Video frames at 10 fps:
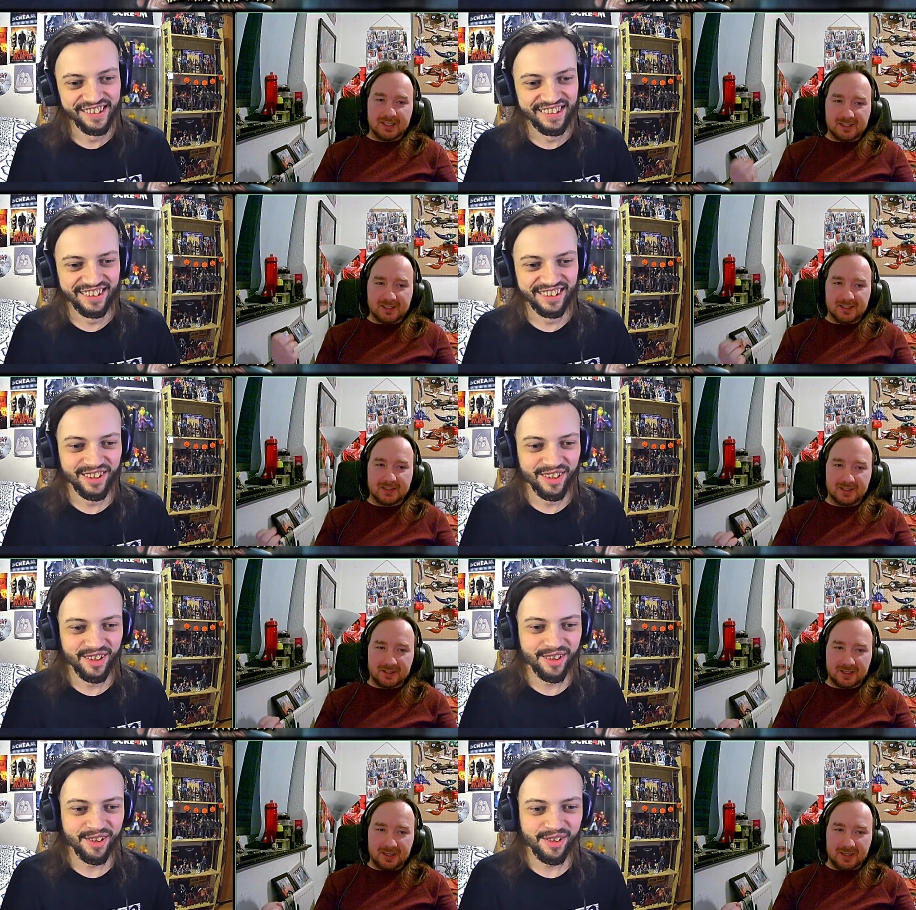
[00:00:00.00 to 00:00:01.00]

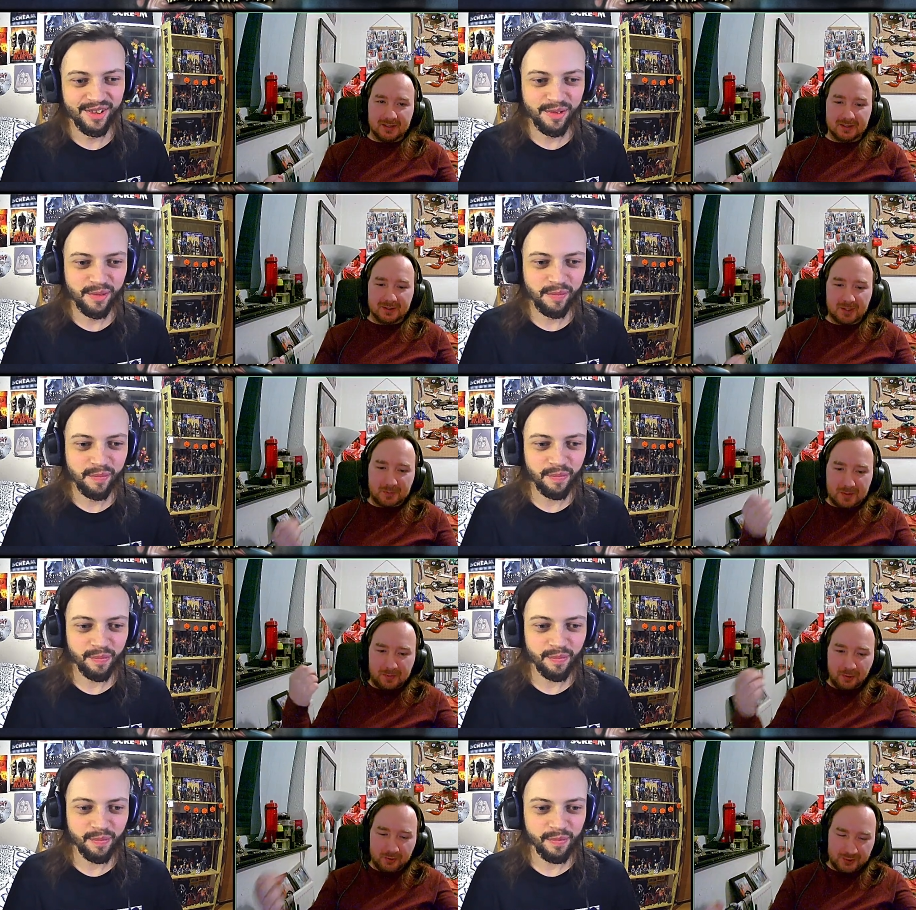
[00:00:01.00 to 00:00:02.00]
Speaker 1: Consistency to
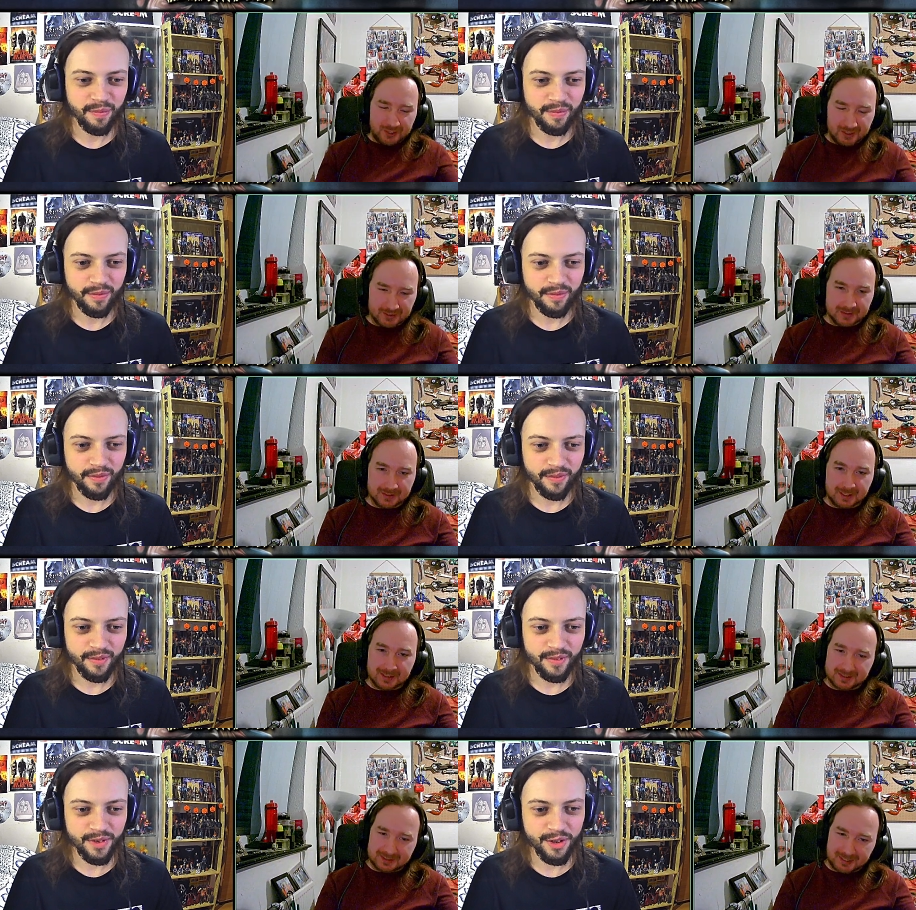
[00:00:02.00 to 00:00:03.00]
be bullshit.
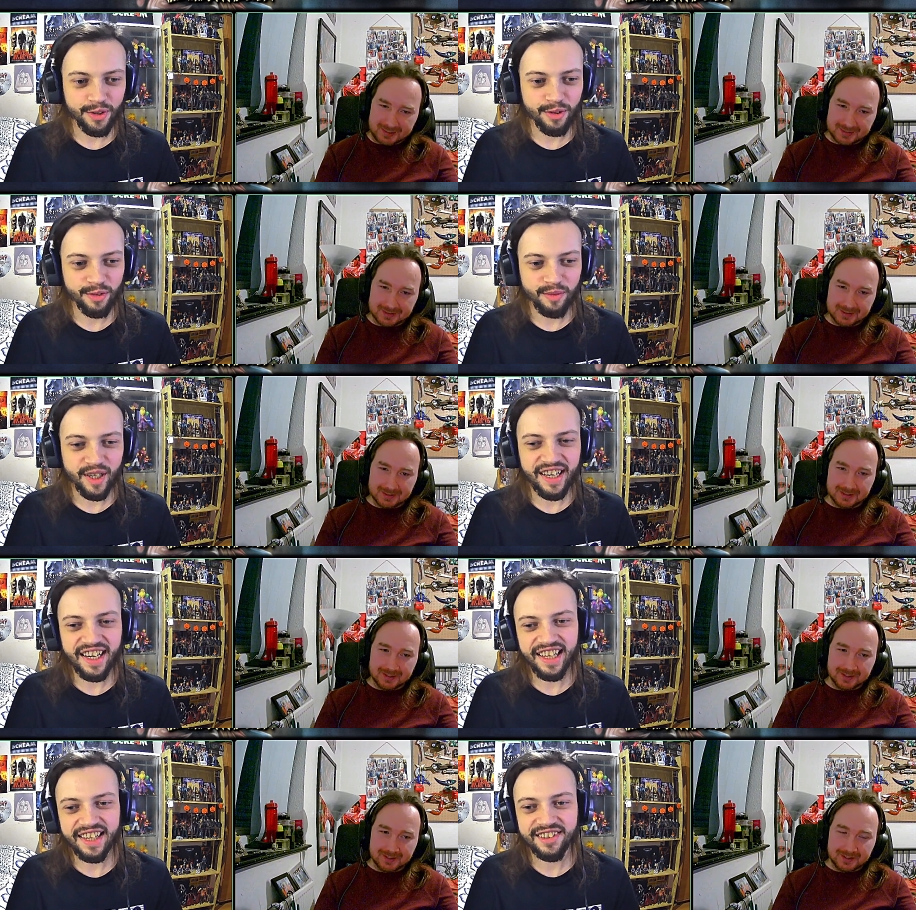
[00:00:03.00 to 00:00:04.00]
That is it. True,
Speaker 2: but
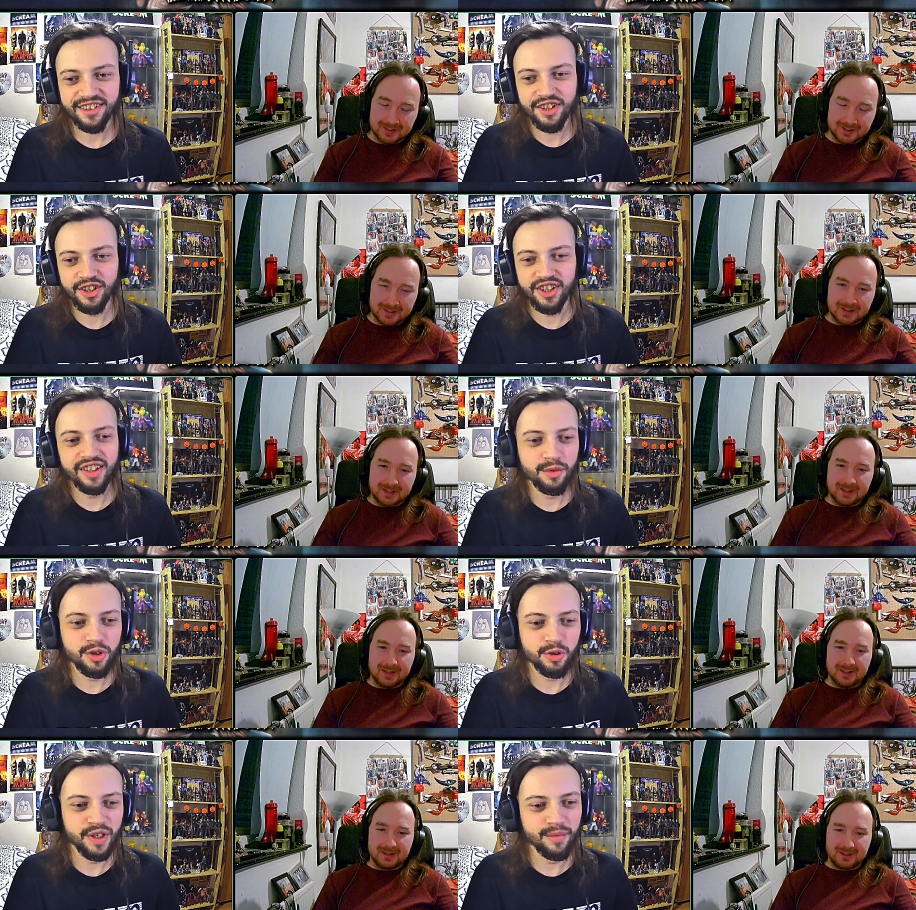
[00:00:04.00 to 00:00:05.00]
then I guess because you're dealing
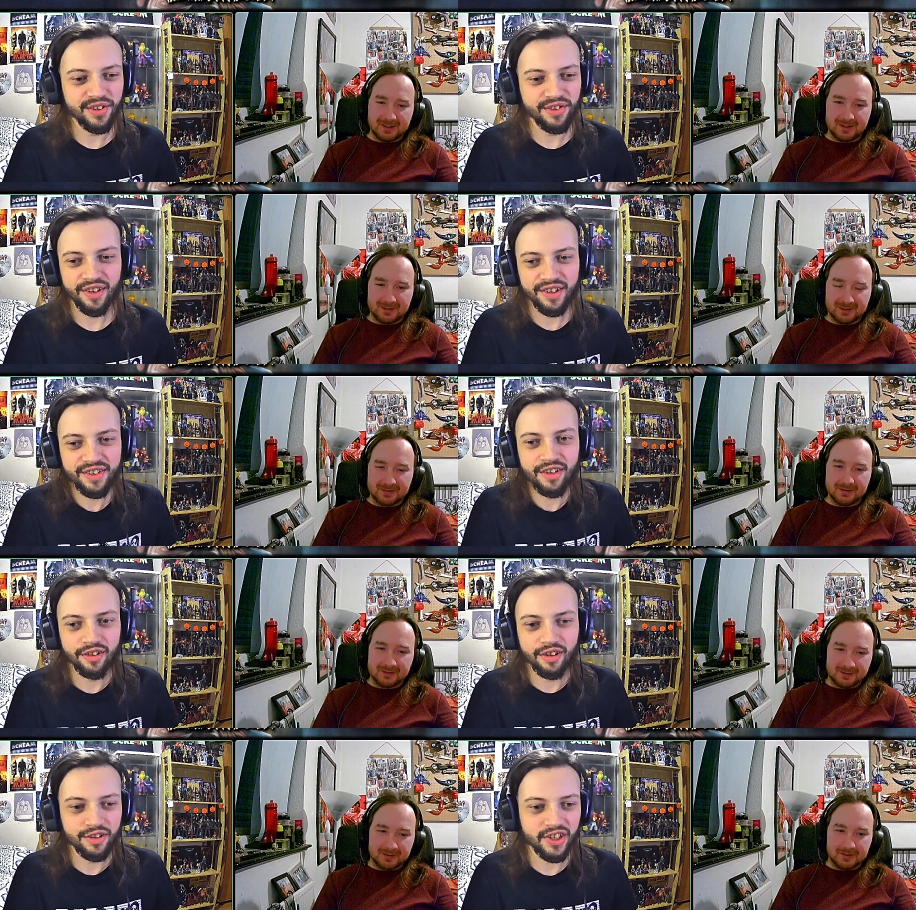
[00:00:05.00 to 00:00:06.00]
with dreams, it's not it's
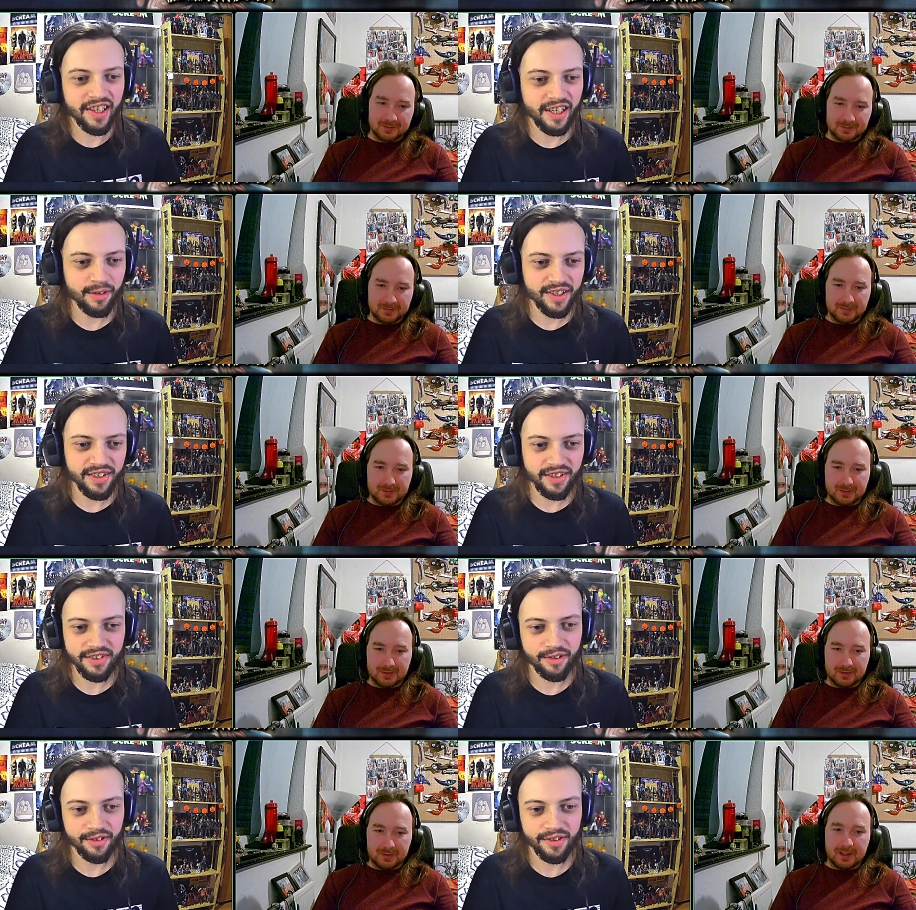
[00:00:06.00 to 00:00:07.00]
not logic anyway, is
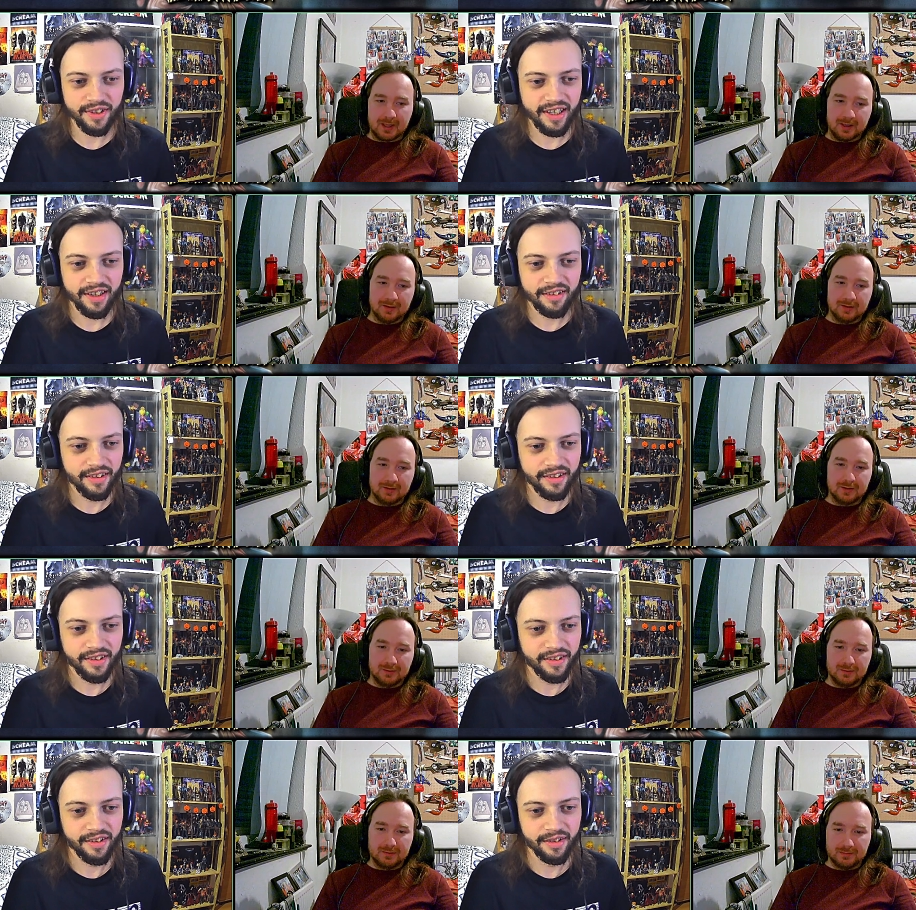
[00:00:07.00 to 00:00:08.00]
it? So yeah. you can't
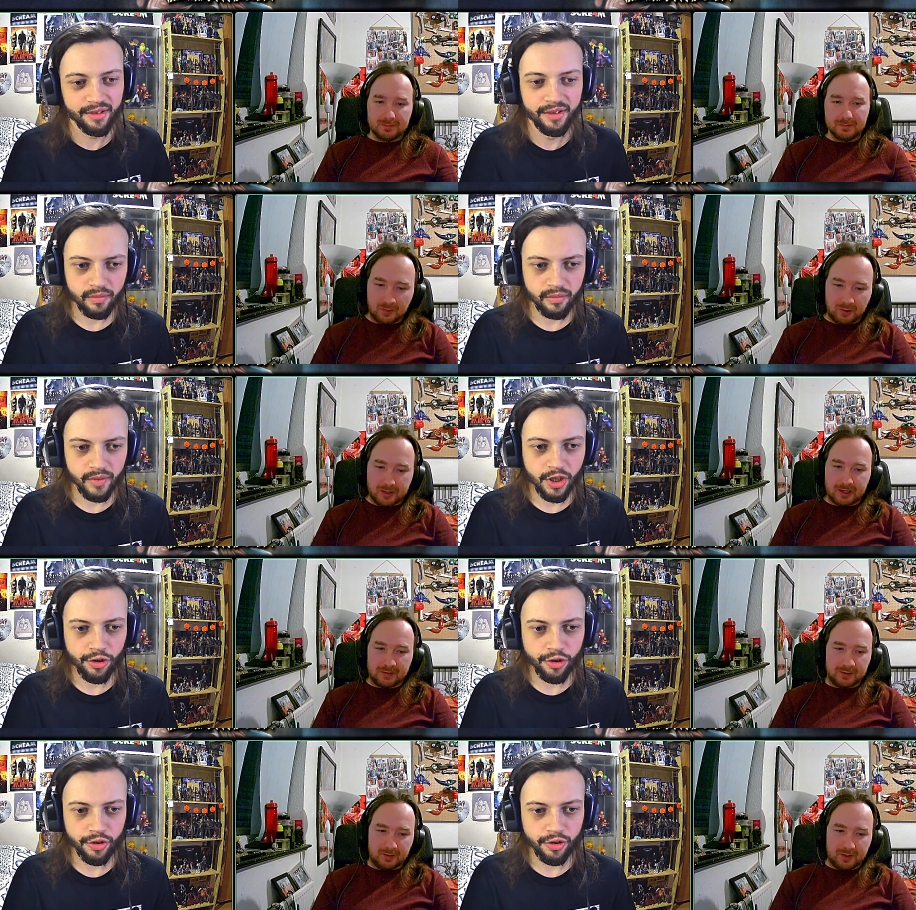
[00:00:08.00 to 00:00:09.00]
really, you know. The
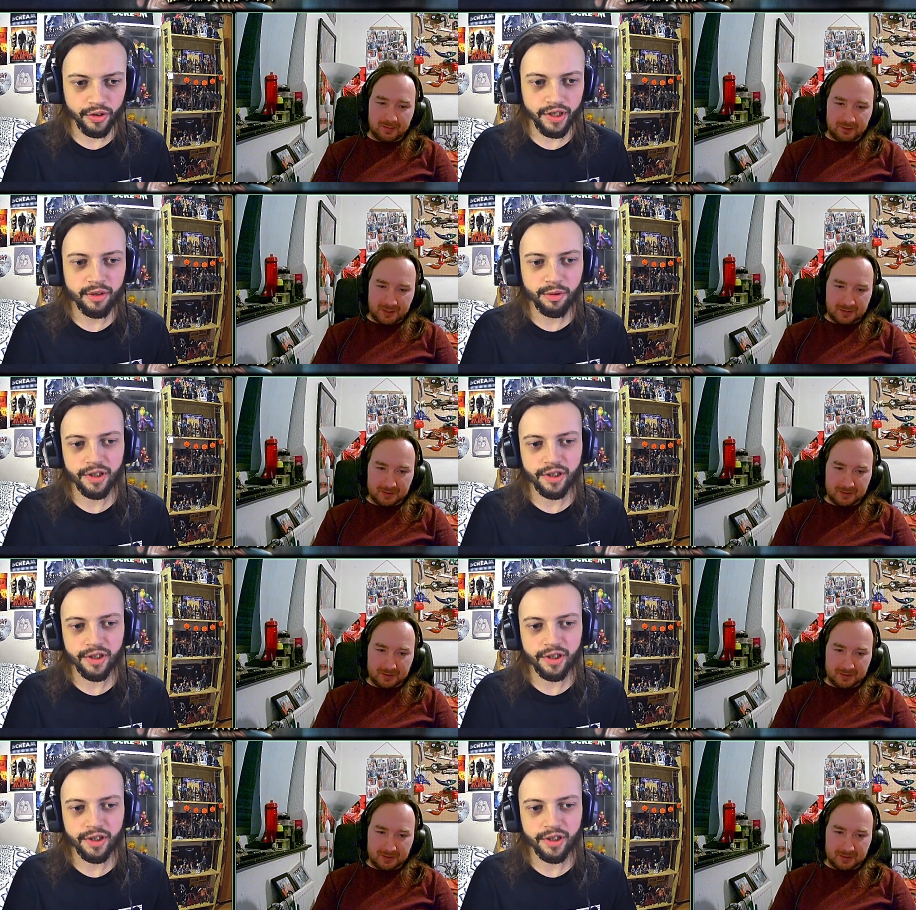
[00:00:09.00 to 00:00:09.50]
workout girl, yeah, the